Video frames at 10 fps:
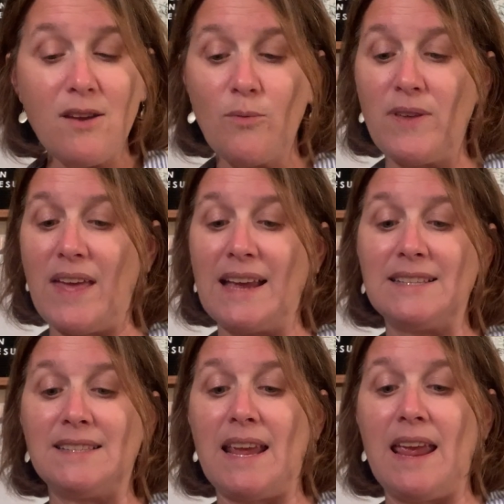with
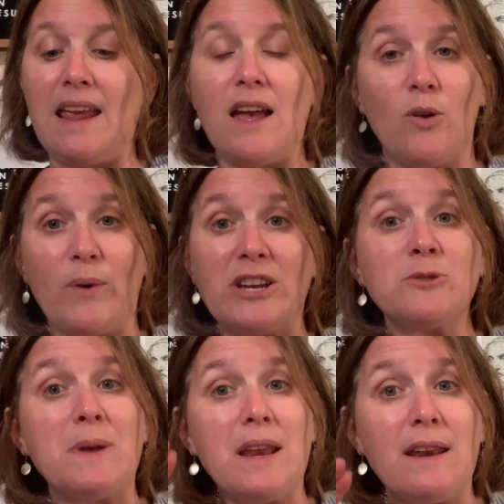essay
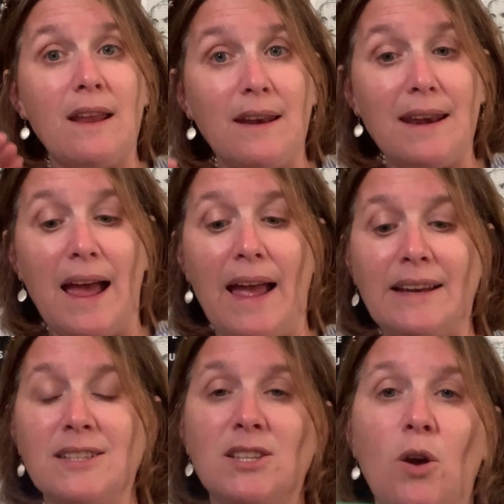arrangement
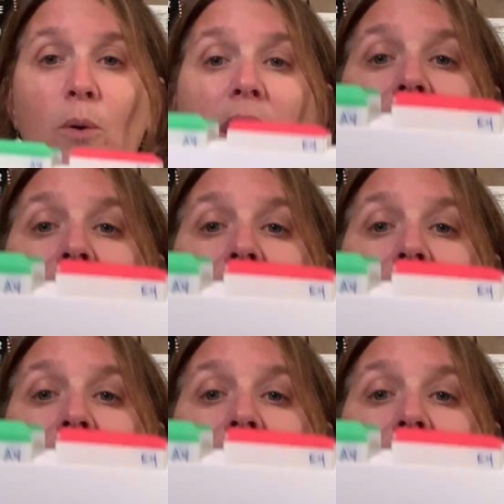9. So